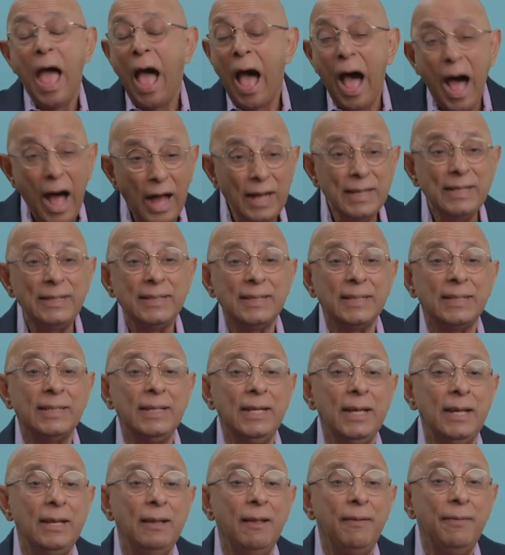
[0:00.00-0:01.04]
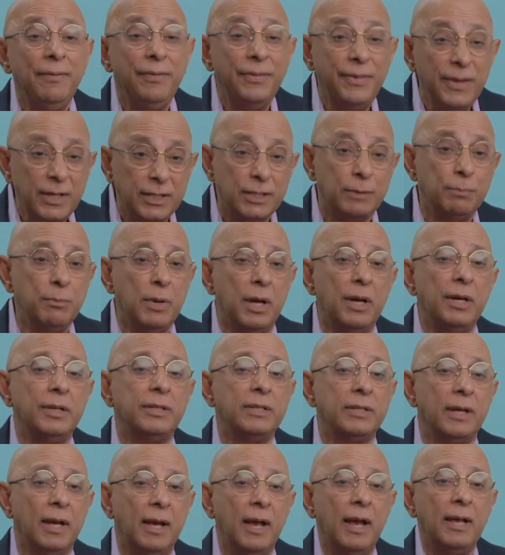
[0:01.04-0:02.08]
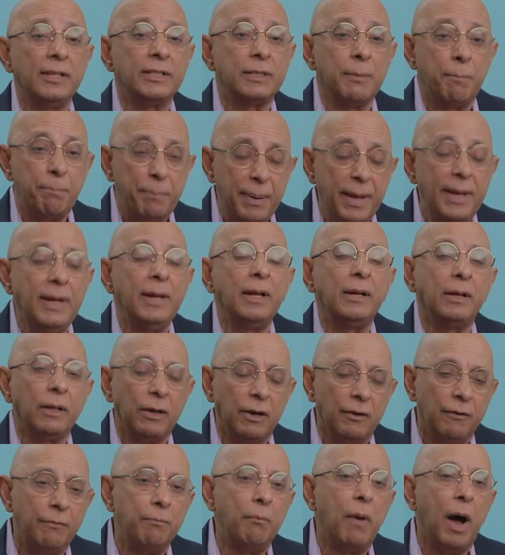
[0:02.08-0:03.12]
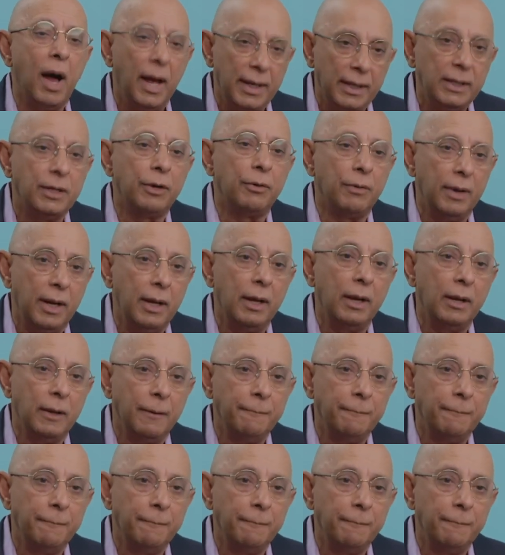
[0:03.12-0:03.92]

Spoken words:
I see this merger as the pinnacle of my career.